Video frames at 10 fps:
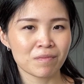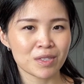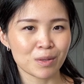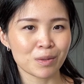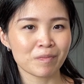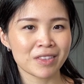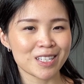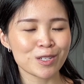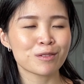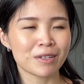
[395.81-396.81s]
So
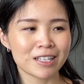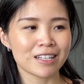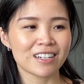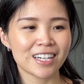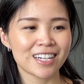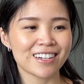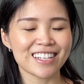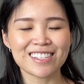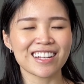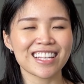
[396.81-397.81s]
let's just be clear here.
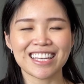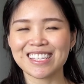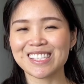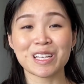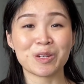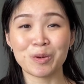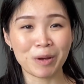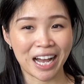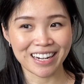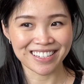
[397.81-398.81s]
It's not like this is a new
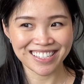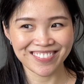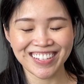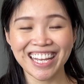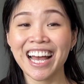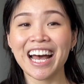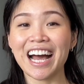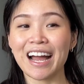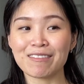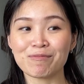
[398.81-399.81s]
pattern to me.
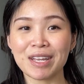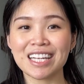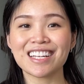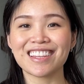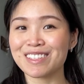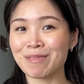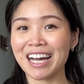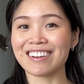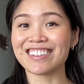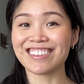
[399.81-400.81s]
I've made this
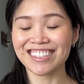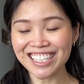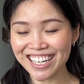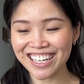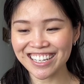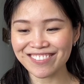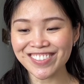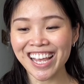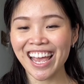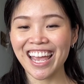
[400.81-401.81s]
pattern 3
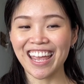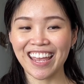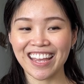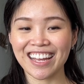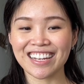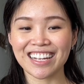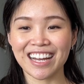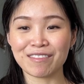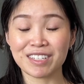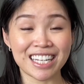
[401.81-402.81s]
times, and
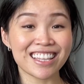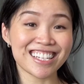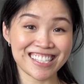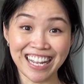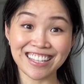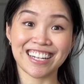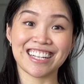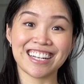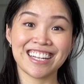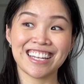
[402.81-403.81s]
I've done this
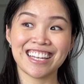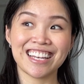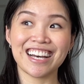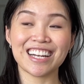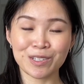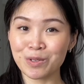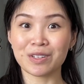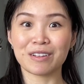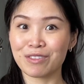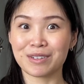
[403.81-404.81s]
neckline a
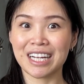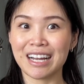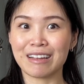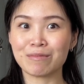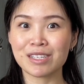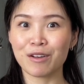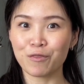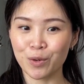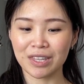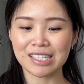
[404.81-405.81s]
total of 3 times
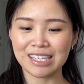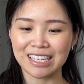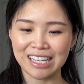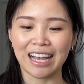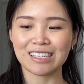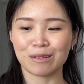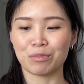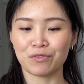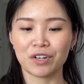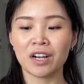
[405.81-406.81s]
for this exact
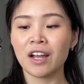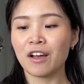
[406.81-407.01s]
slipover.